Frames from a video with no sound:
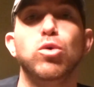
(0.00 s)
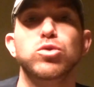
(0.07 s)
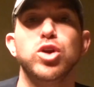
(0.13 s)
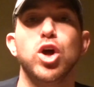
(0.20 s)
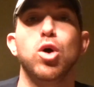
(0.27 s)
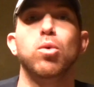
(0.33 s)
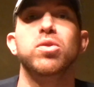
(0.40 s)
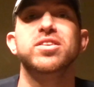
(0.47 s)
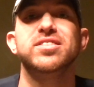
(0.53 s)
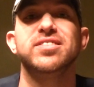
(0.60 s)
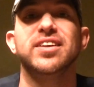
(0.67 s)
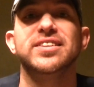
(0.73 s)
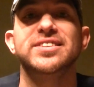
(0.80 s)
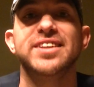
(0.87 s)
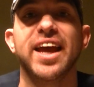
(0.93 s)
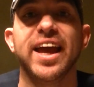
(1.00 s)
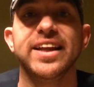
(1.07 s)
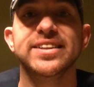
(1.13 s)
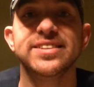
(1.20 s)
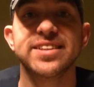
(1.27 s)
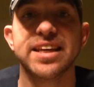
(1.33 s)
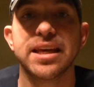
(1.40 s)
know, this is a
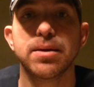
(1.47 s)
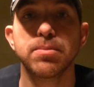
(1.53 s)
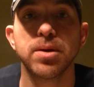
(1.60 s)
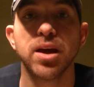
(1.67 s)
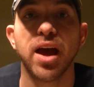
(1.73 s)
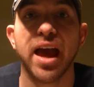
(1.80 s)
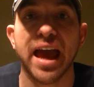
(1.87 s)
10-team